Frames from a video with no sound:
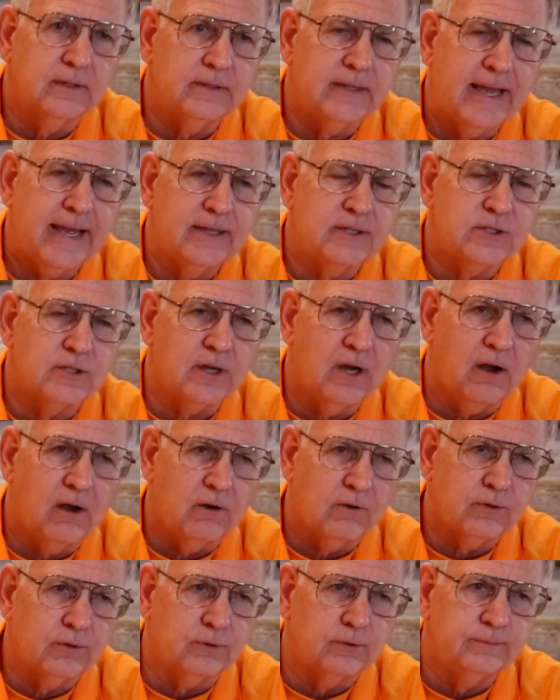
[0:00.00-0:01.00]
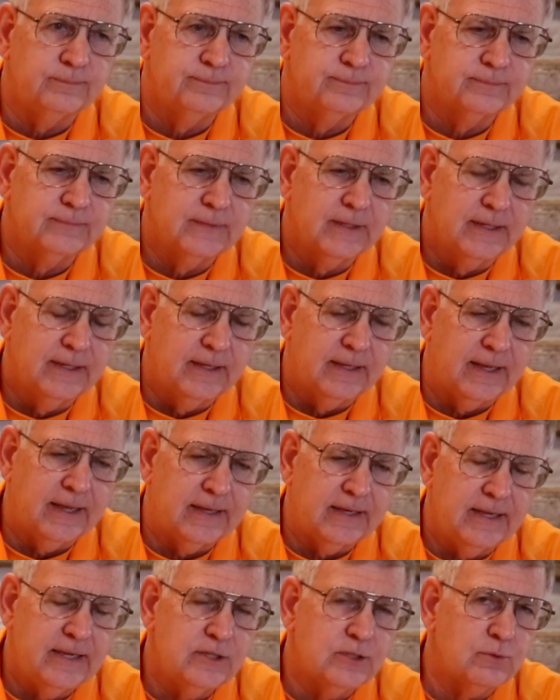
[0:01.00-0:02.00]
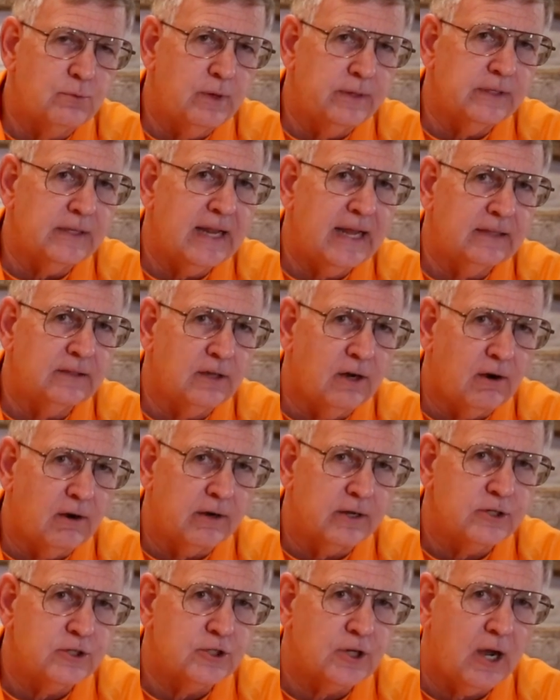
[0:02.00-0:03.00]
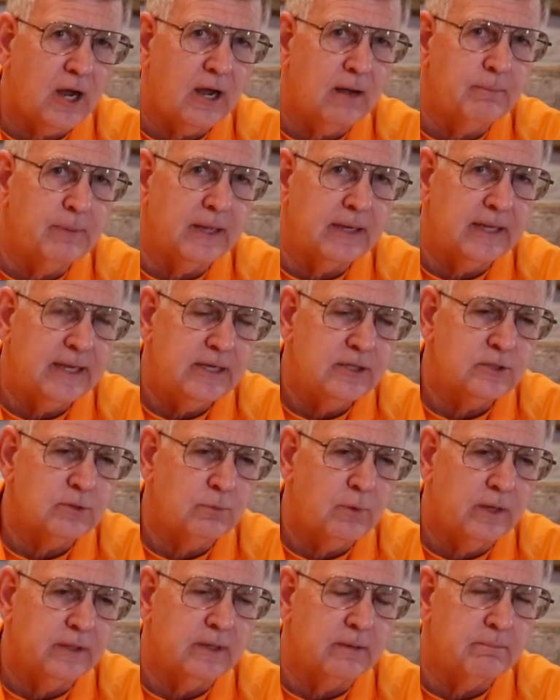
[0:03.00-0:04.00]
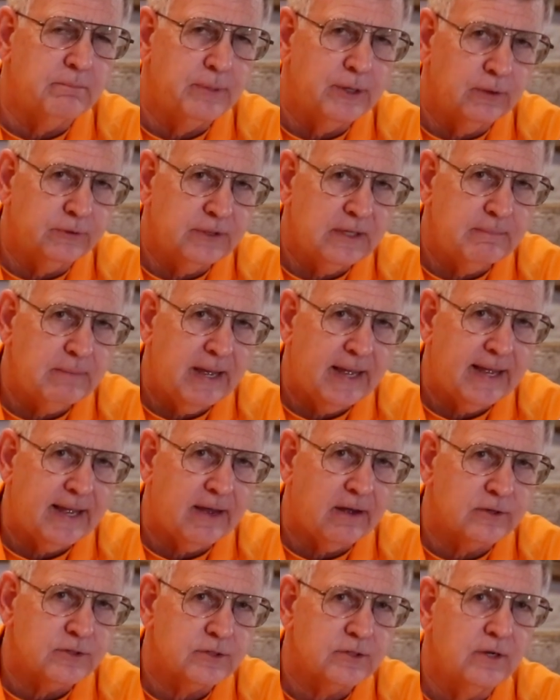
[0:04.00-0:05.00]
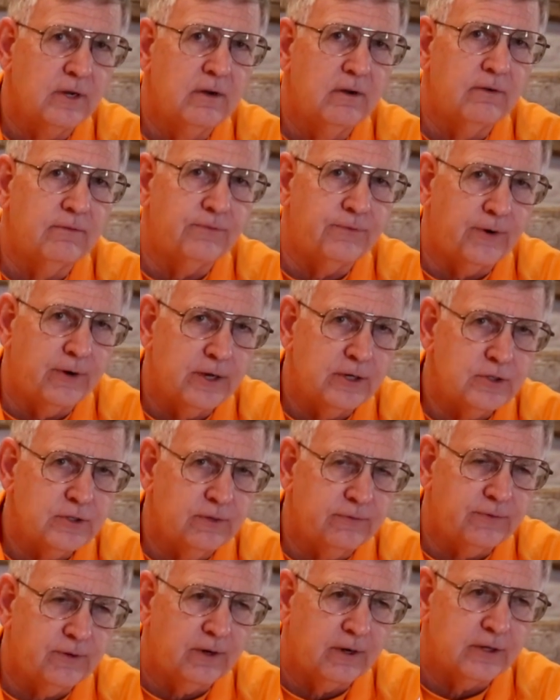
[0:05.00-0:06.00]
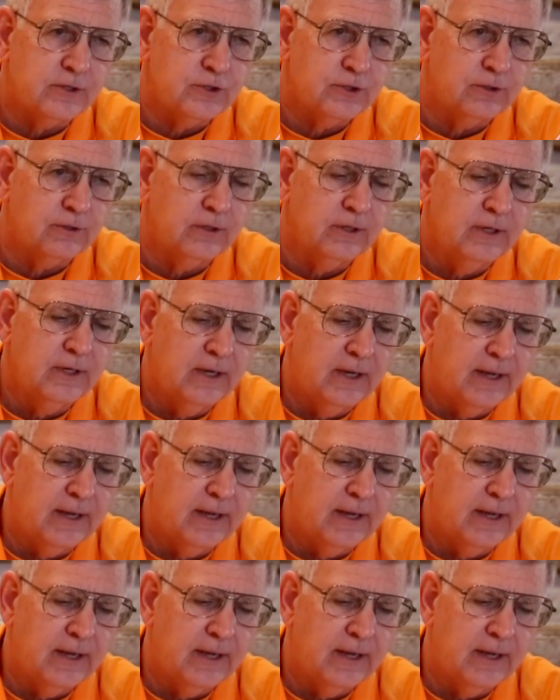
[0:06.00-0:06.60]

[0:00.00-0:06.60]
Dad's uncle. And he's the one that had the harness shop, and he's the one that built them a house, furnished the furniture,